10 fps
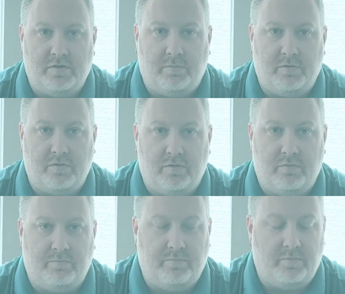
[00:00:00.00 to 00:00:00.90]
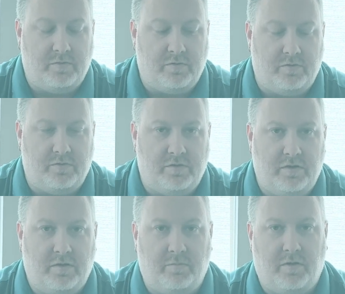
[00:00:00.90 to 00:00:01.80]
episode. So see
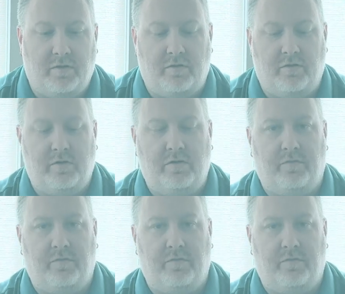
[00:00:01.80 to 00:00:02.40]
you in about 30 to